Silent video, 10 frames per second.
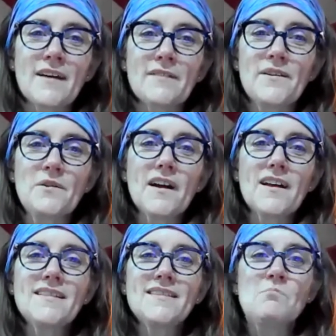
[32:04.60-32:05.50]
If you're
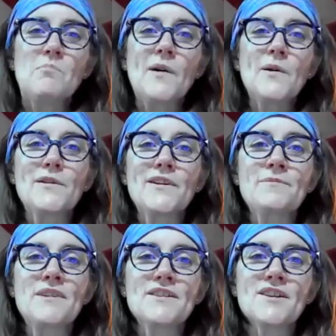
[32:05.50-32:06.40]
in the boat,
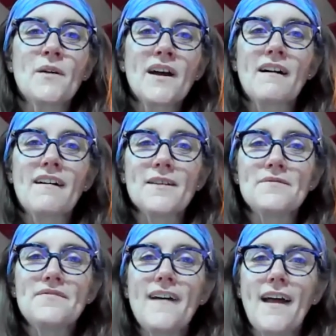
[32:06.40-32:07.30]
you'd be showing all the
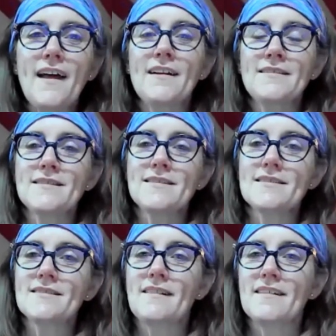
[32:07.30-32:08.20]

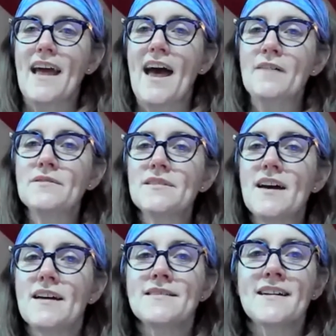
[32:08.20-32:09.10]
fans, all the
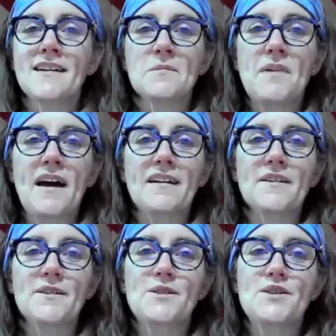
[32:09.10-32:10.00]
advertising on the back of your